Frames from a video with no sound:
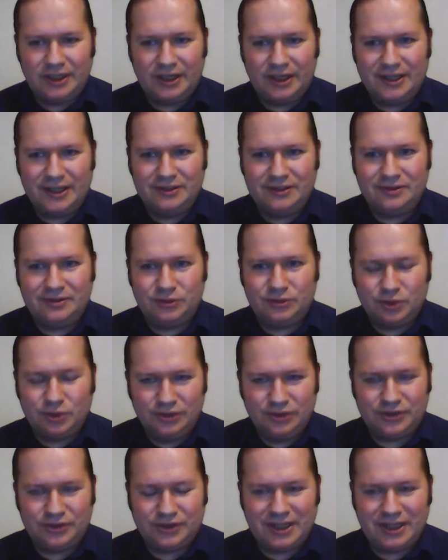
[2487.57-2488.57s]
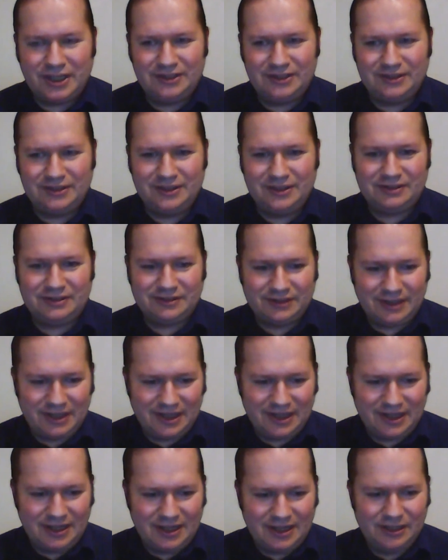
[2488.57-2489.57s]
and to understand this,
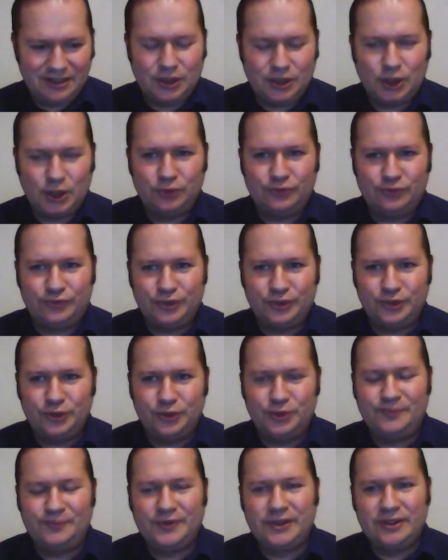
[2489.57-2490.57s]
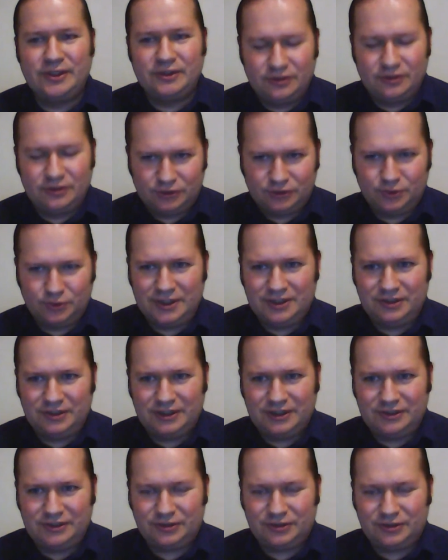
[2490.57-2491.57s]
I go through
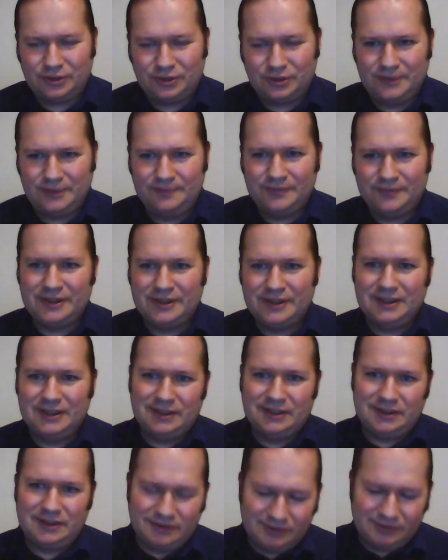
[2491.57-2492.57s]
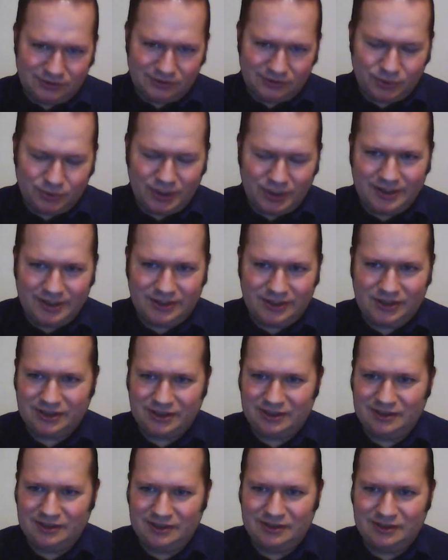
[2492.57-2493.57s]
Swedish history,
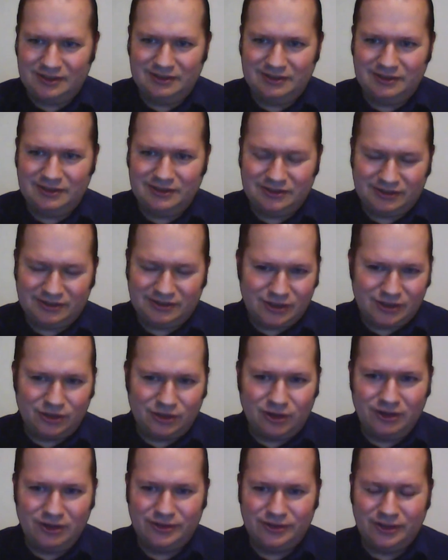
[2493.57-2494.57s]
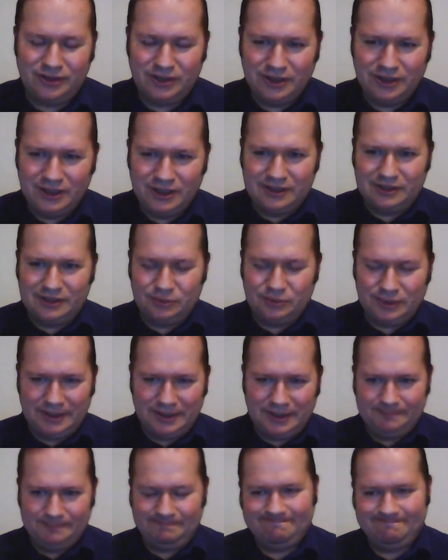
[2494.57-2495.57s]
Swedish psychology,
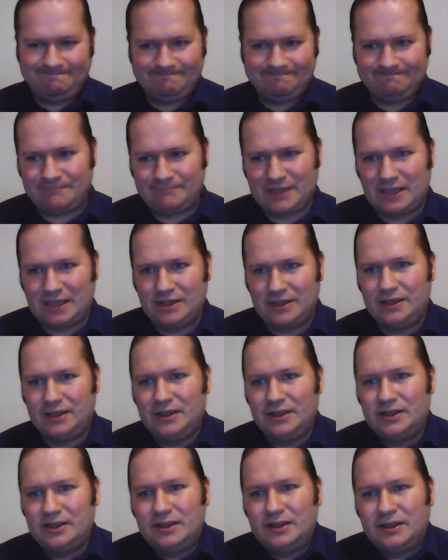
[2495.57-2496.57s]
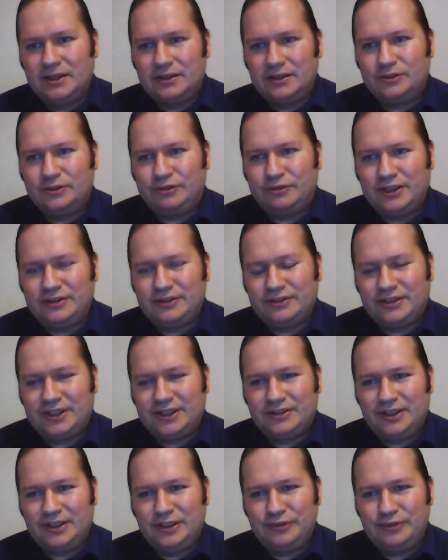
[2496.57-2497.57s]
well, the things
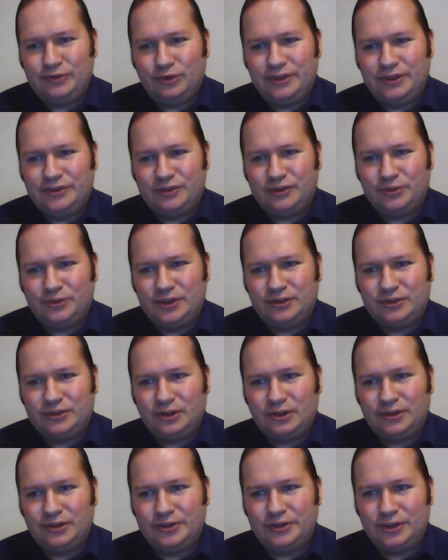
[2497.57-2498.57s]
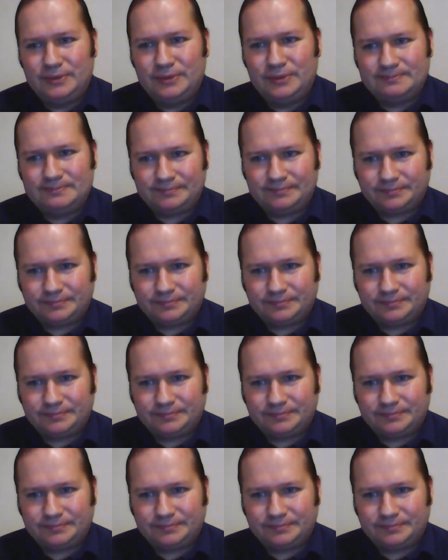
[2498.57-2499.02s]
that influence Swedish culture,